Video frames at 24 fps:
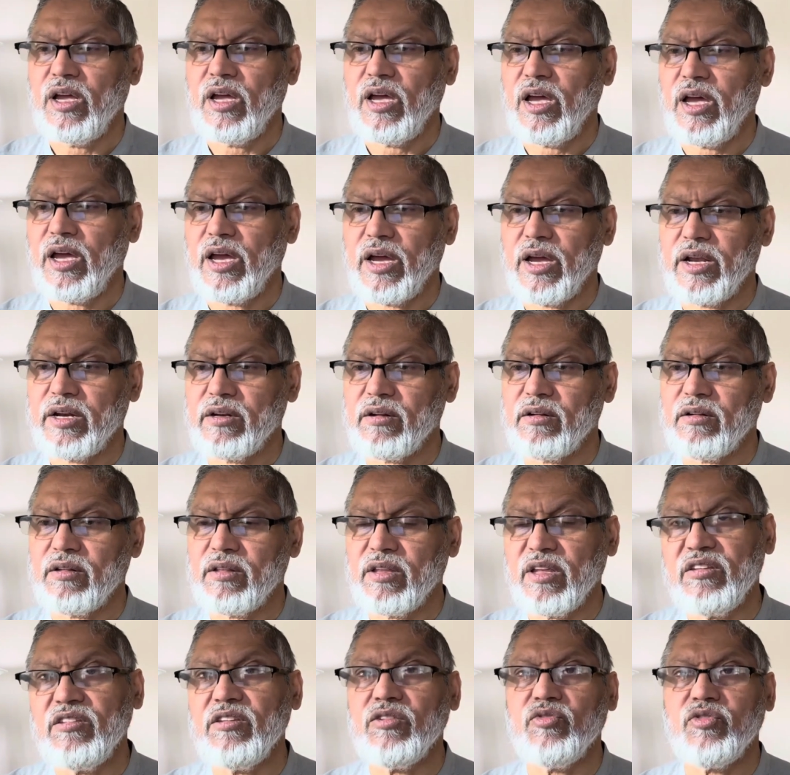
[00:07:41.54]
And
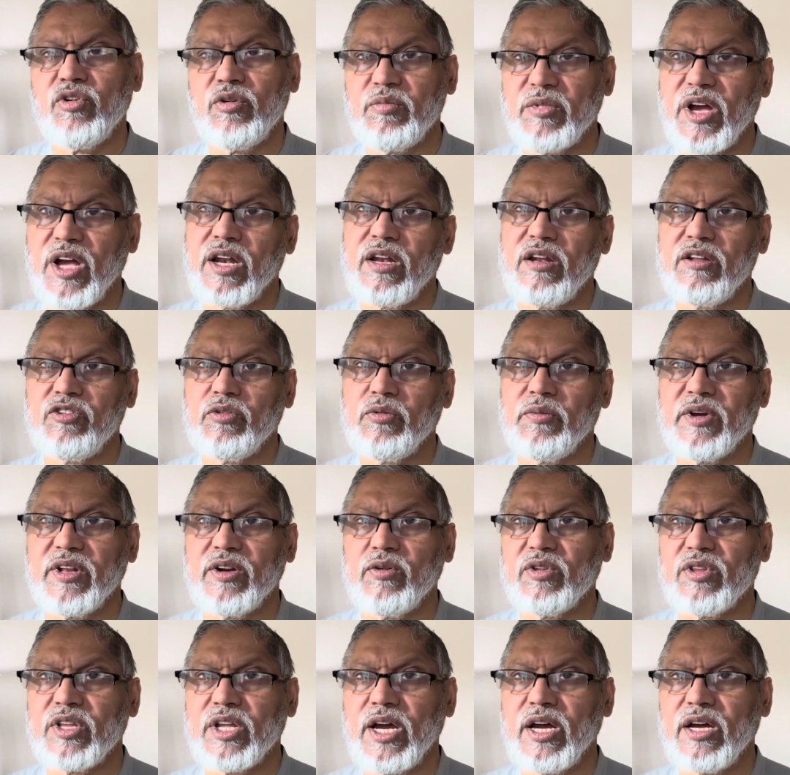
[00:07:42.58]
this is from Allah subhanahu
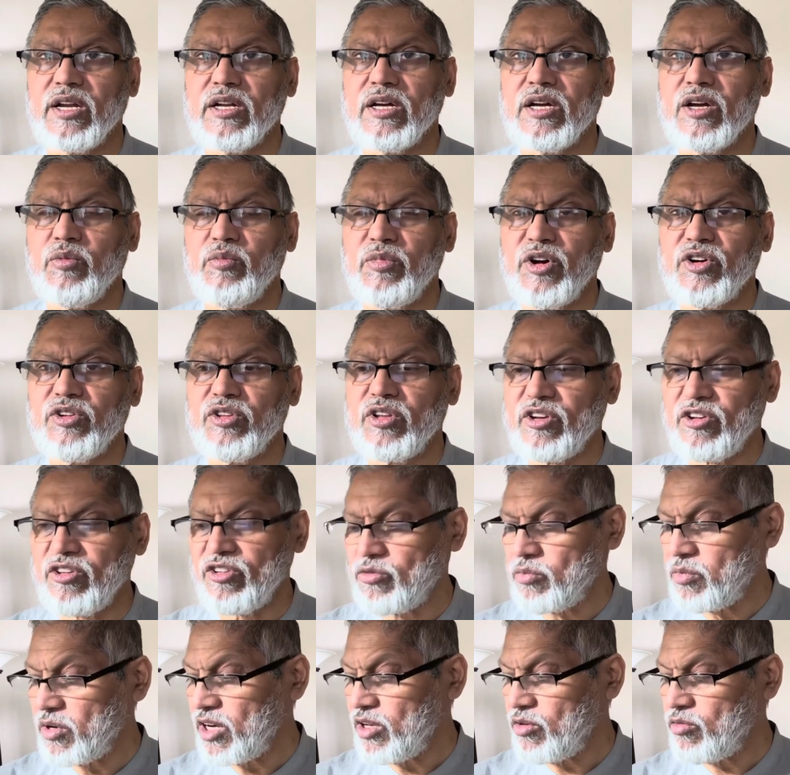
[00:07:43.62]
wa ta'ala about the
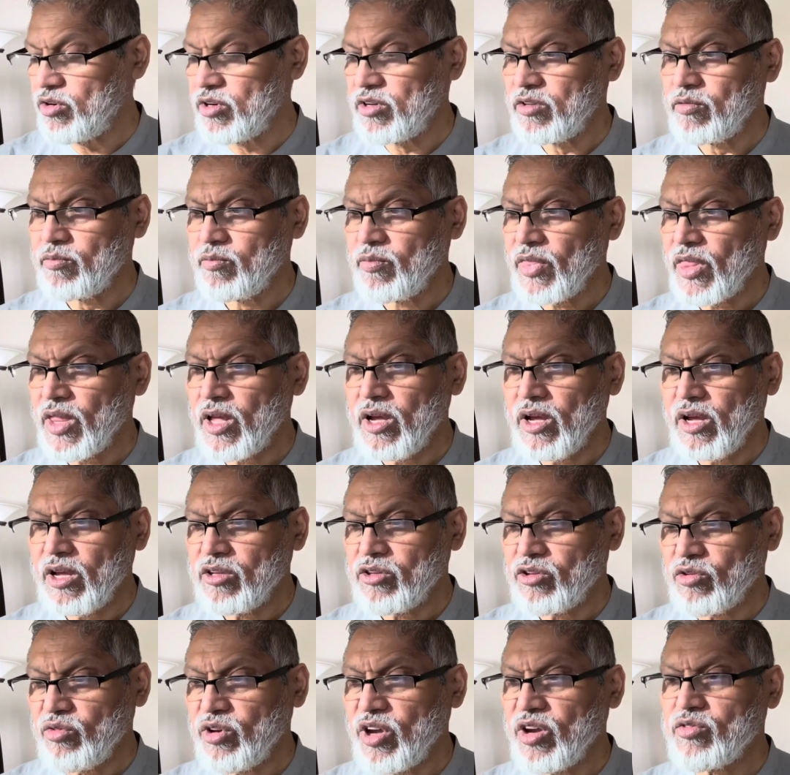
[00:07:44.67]
disbelievers.
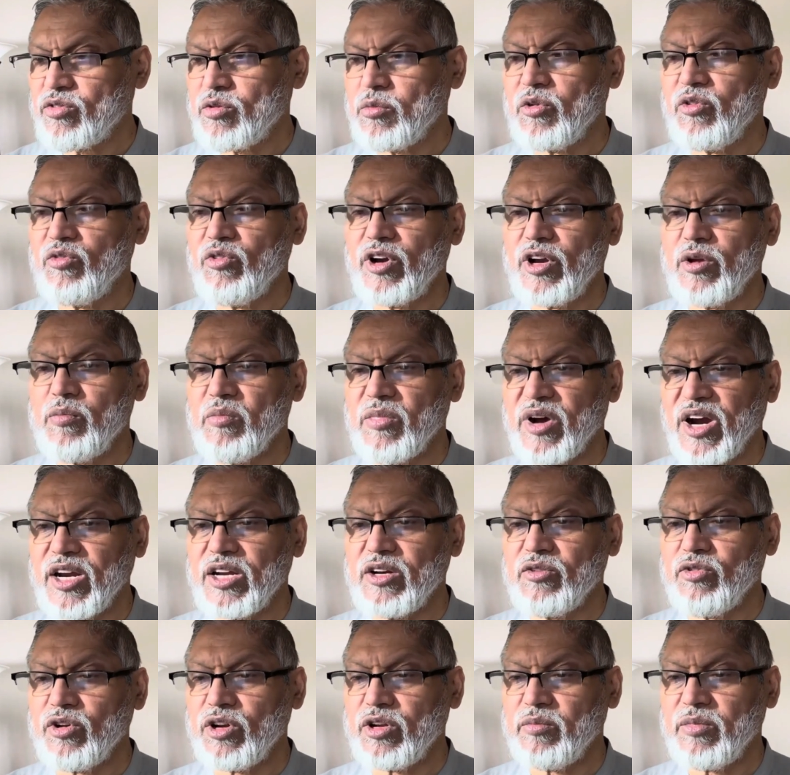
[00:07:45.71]
So we have to be very
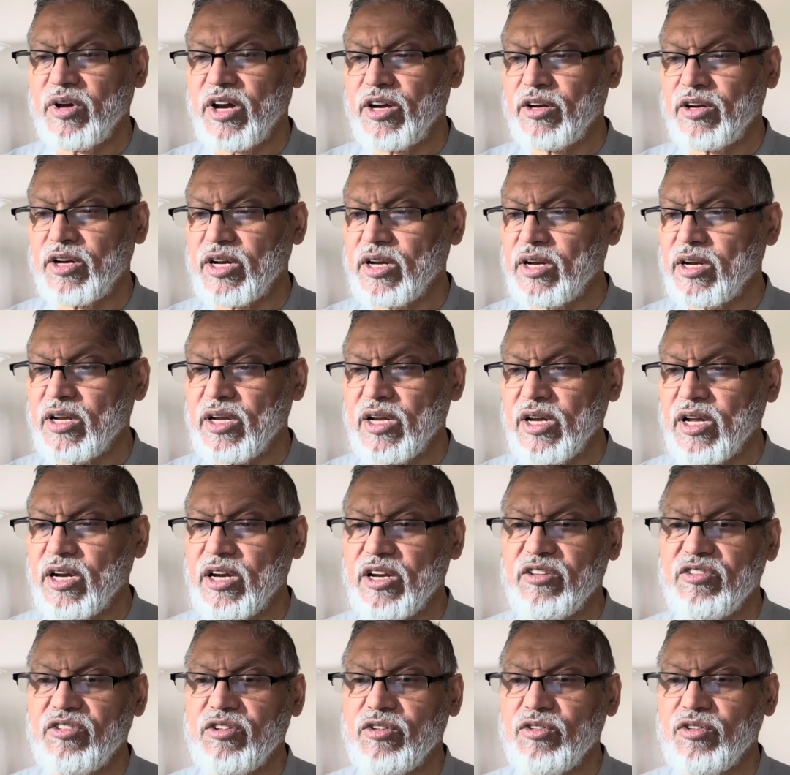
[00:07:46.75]
mindful about it.
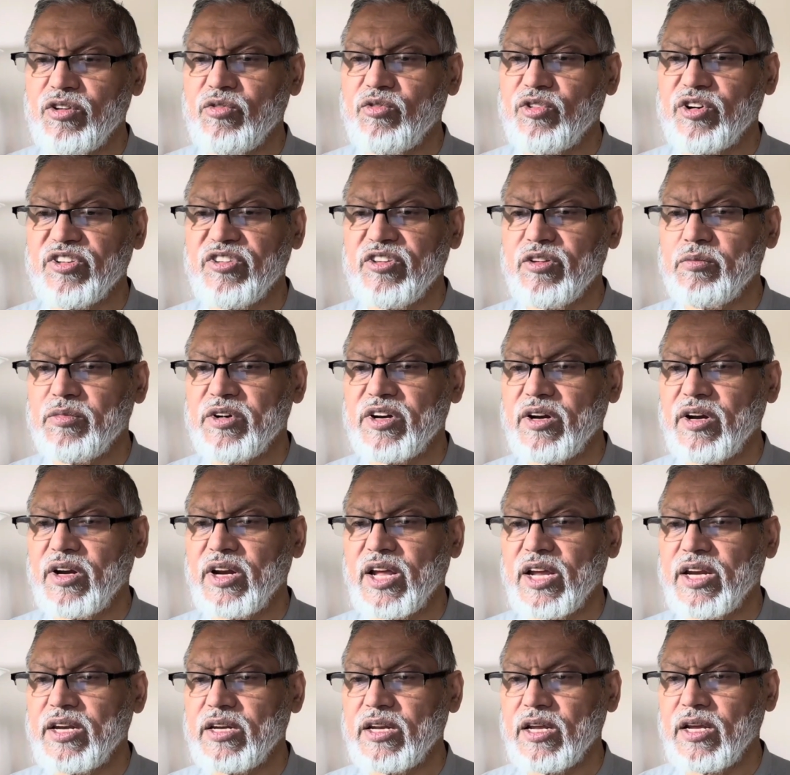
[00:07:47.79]
Listen to the verse number
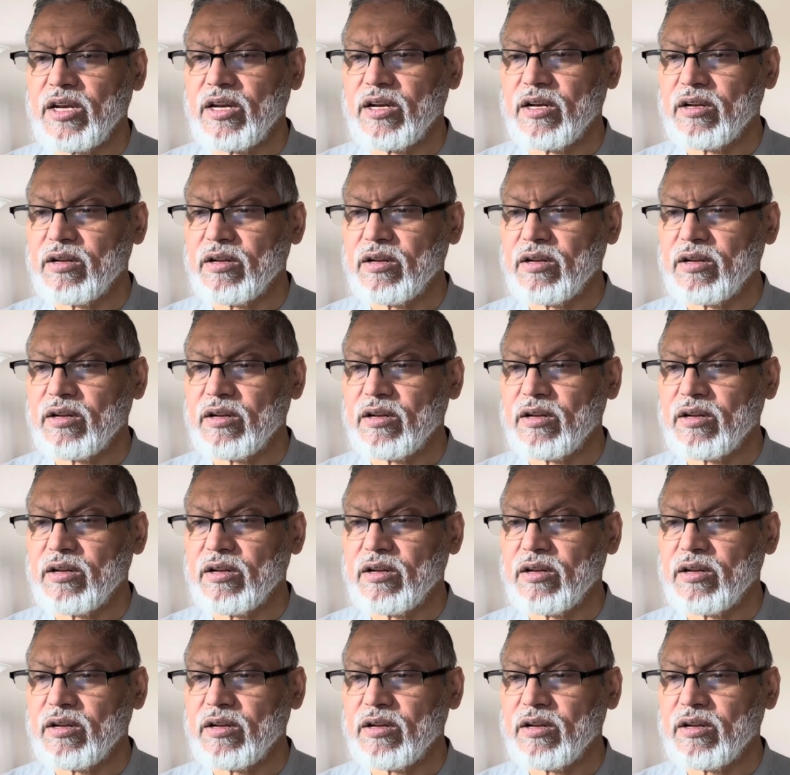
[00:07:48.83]
19.